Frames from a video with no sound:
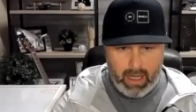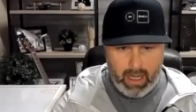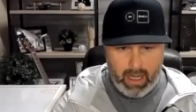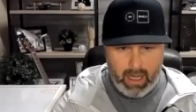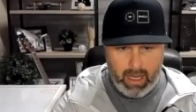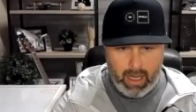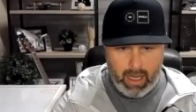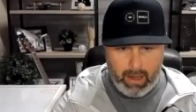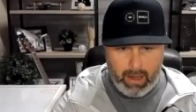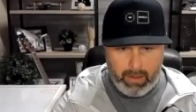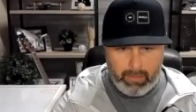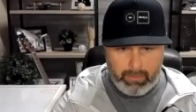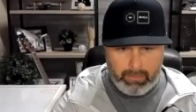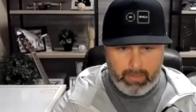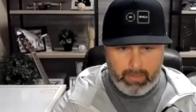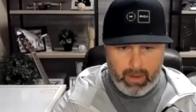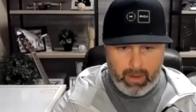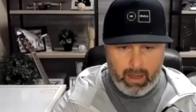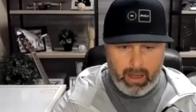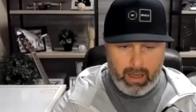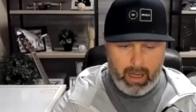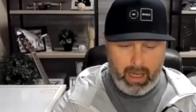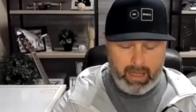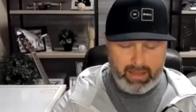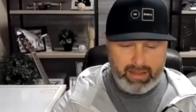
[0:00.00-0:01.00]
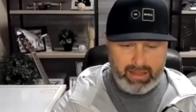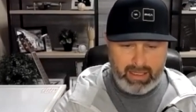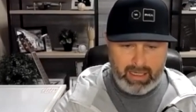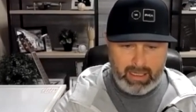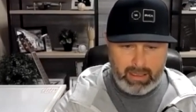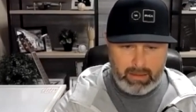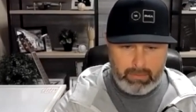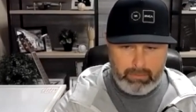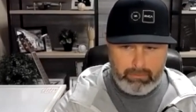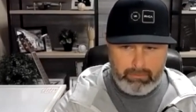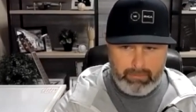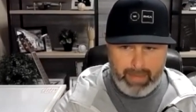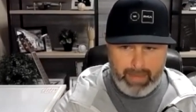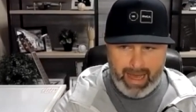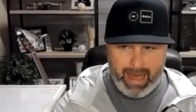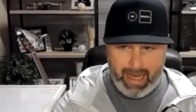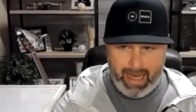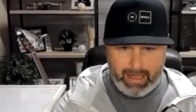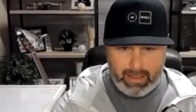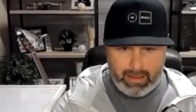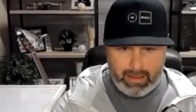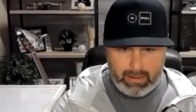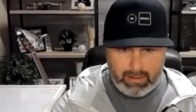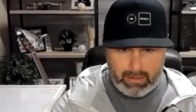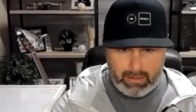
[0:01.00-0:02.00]
um, I think
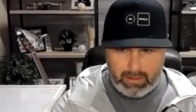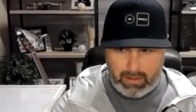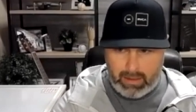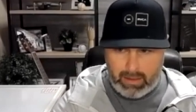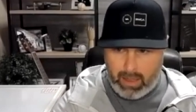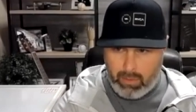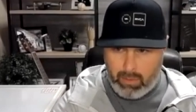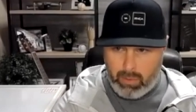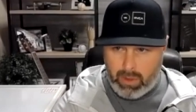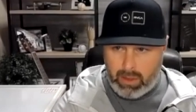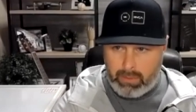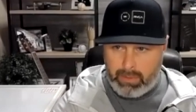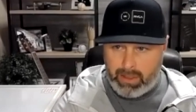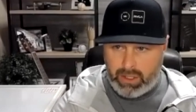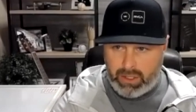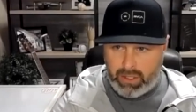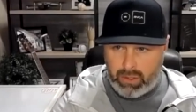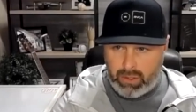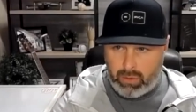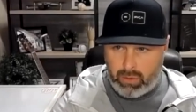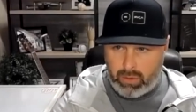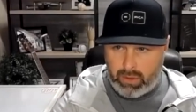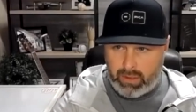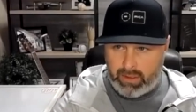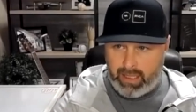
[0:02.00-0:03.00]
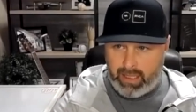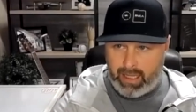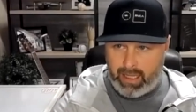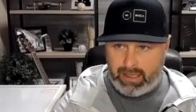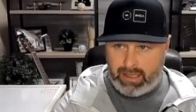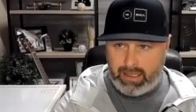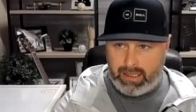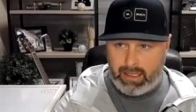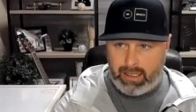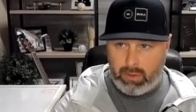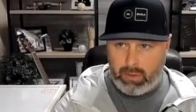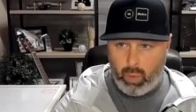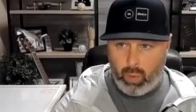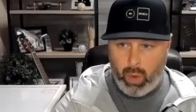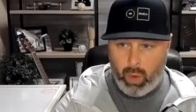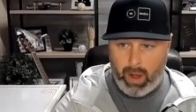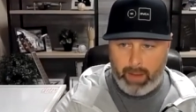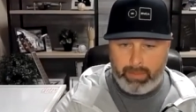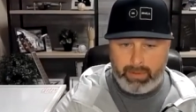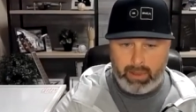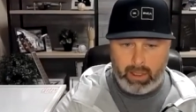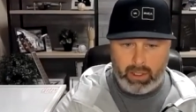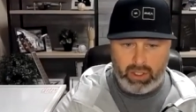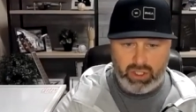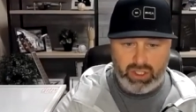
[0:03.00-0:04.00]
Matt, I want to make sure that the
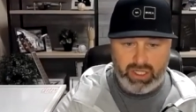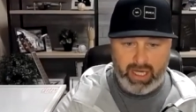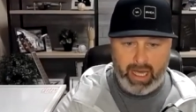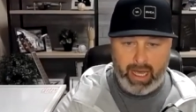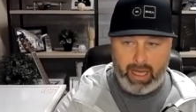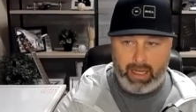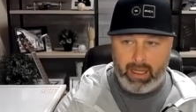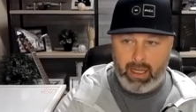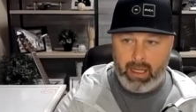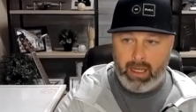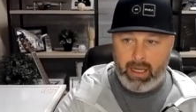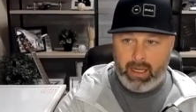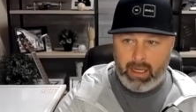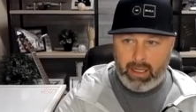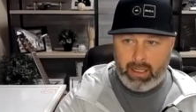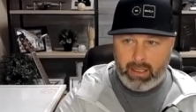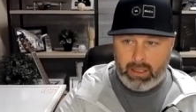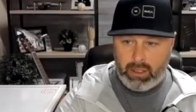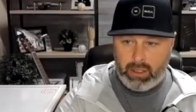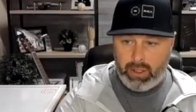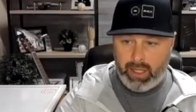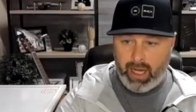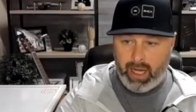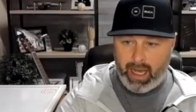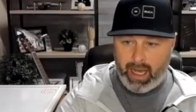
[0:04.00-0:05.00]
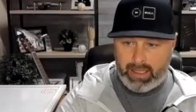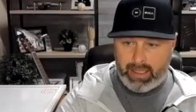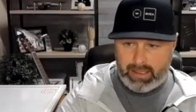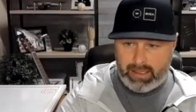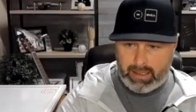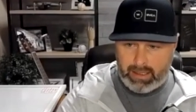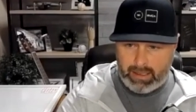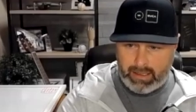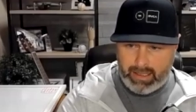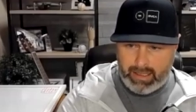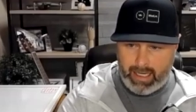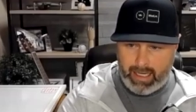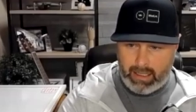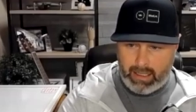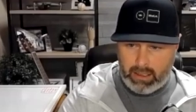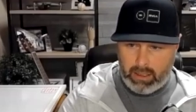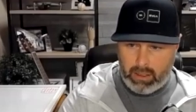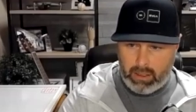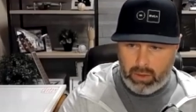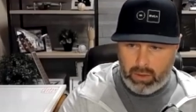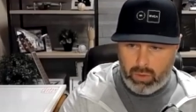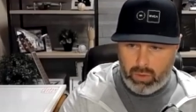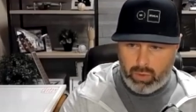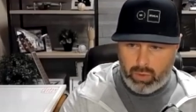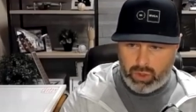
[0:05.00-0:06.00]
webinar chat, you guys, can
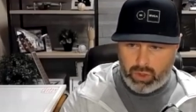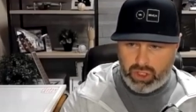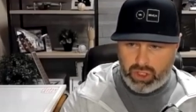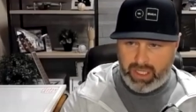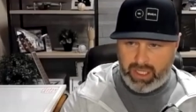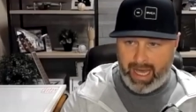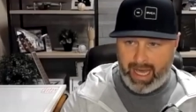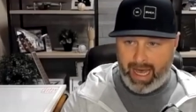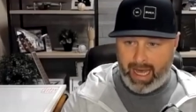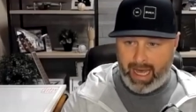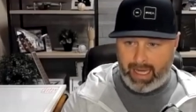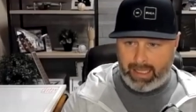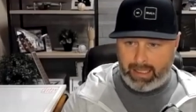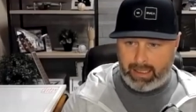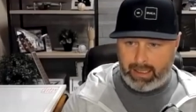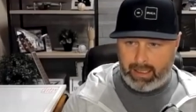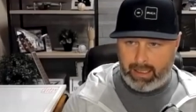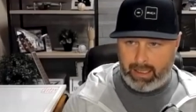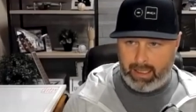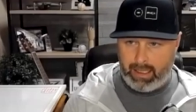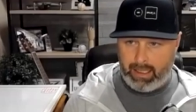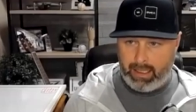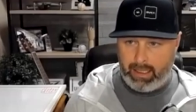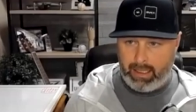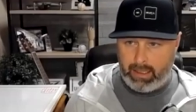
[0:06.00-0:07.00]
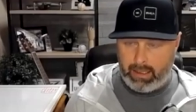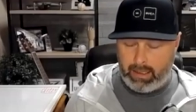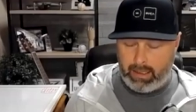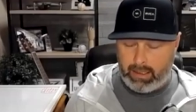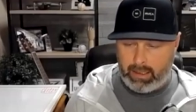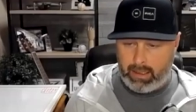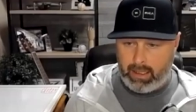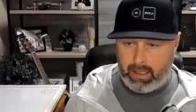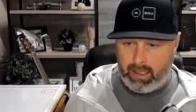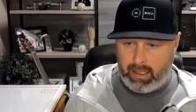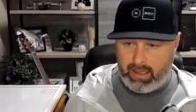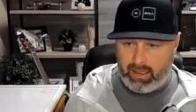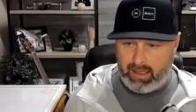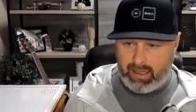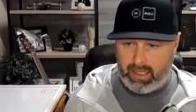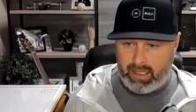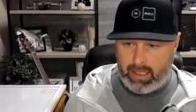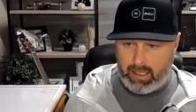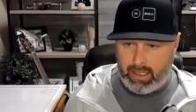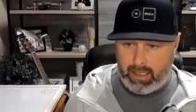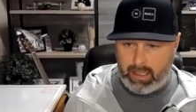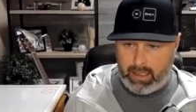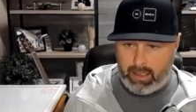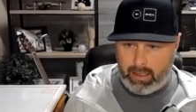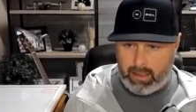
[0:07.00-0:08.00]
you chat in
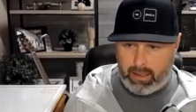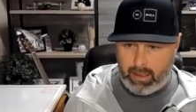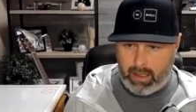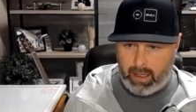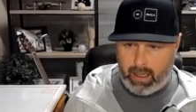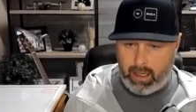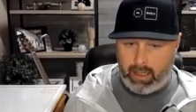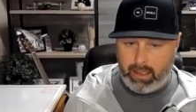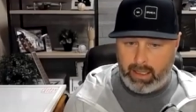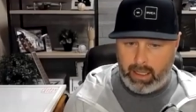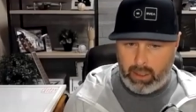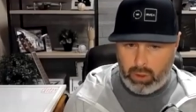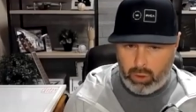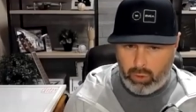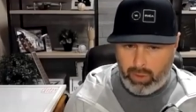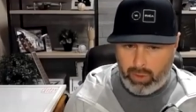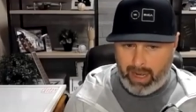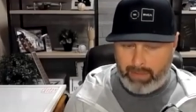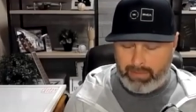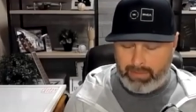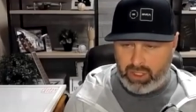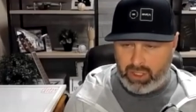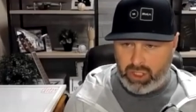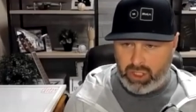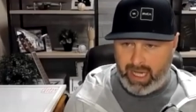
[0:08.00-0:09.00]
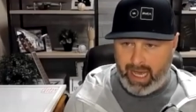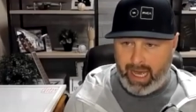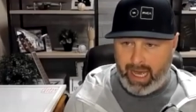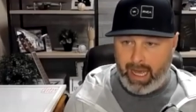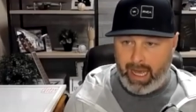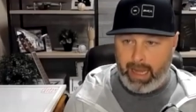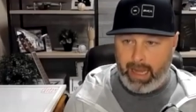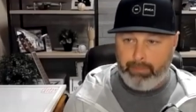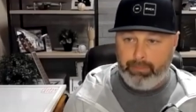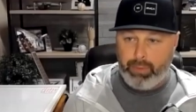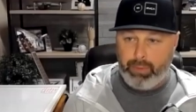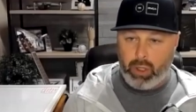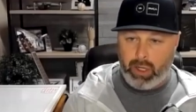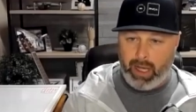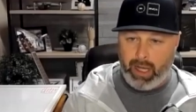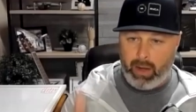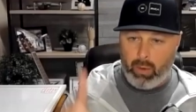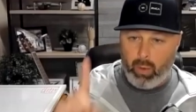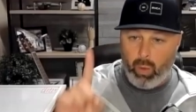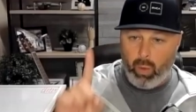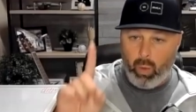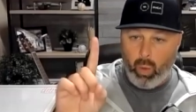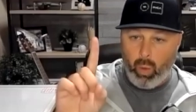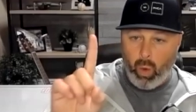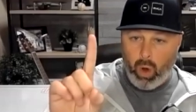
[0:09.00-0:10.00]
the, uh, can you grab the chat and put a
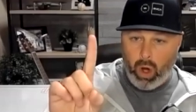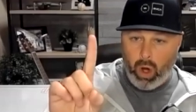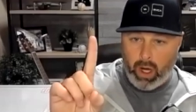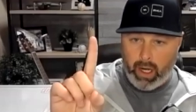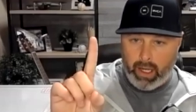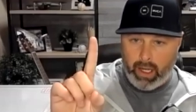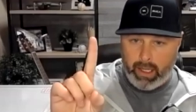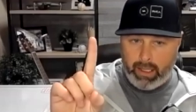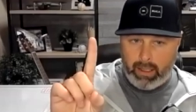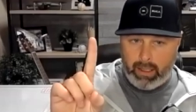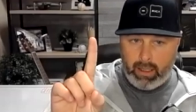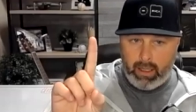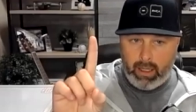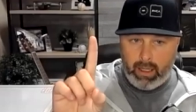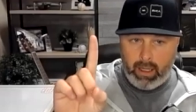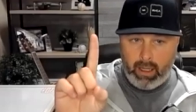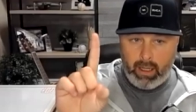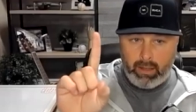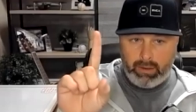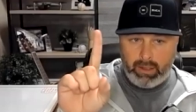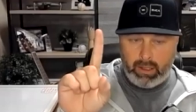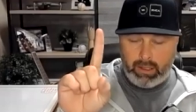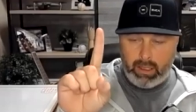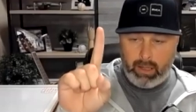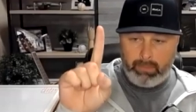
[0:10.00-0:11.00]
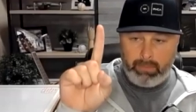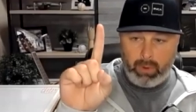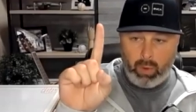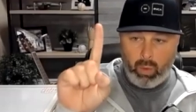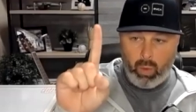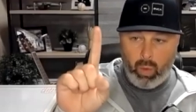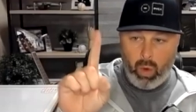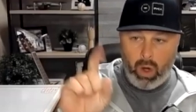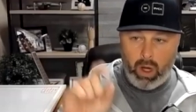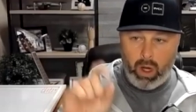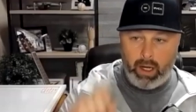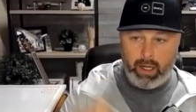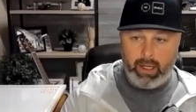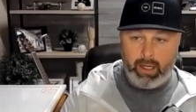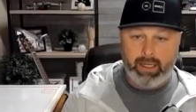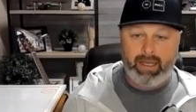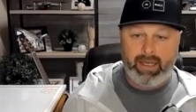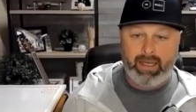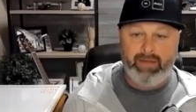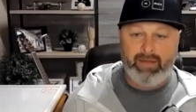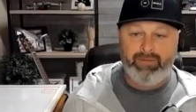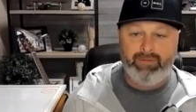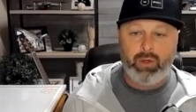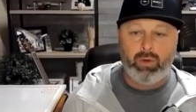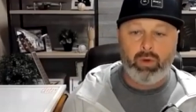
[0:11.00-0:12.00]
one, the number one,
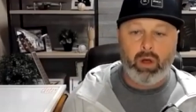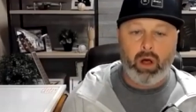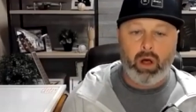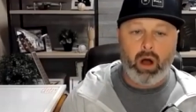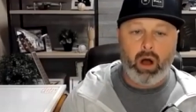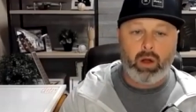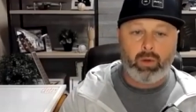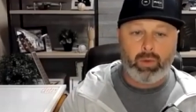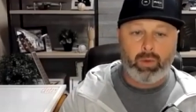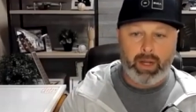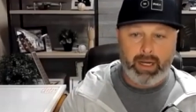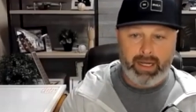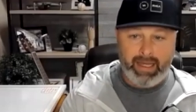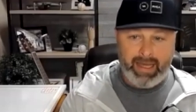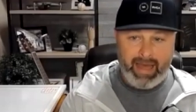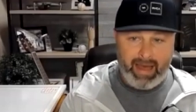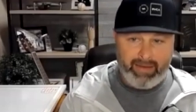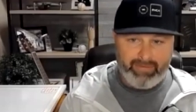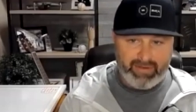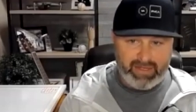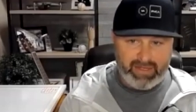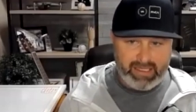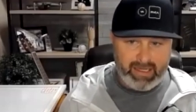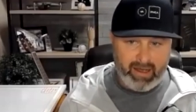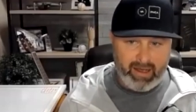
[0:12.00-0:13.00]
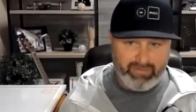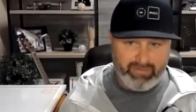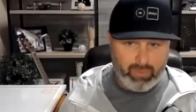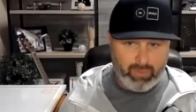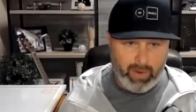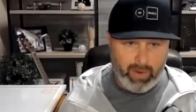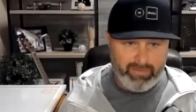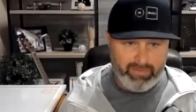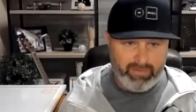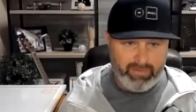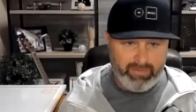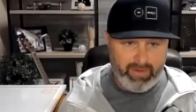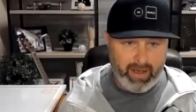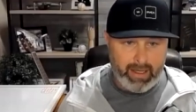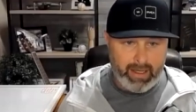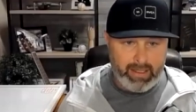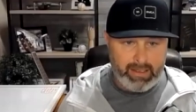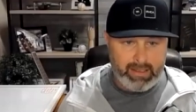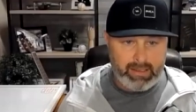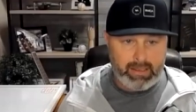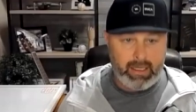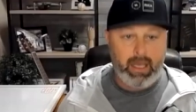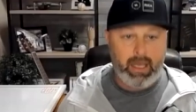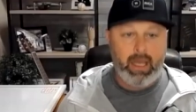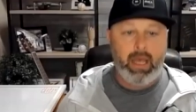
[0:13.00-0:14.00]
if you already have a Softwave
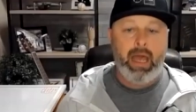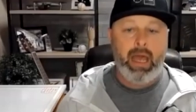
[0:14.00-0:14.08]
device,